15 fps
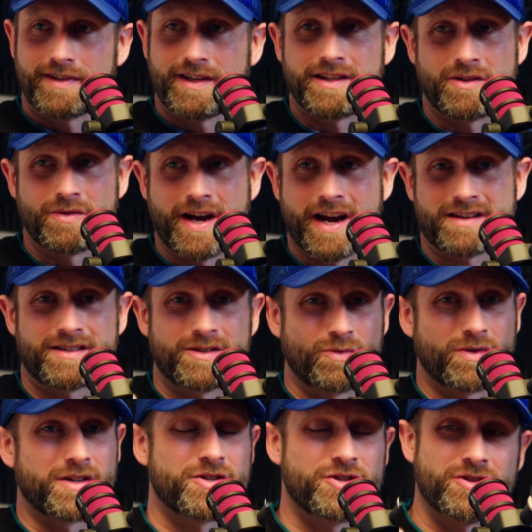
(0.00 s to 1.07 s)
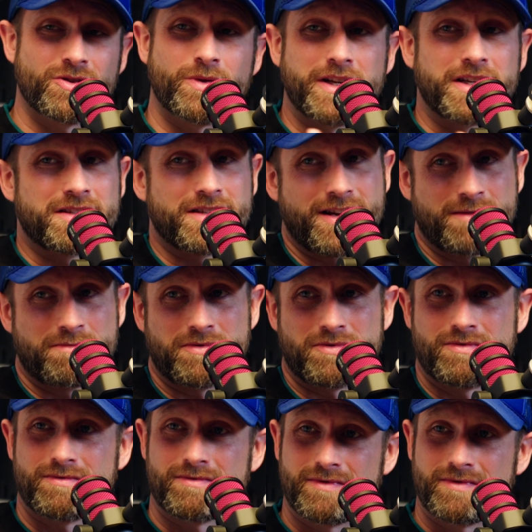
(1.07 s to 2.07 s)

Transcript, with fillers: and you actually want to show an example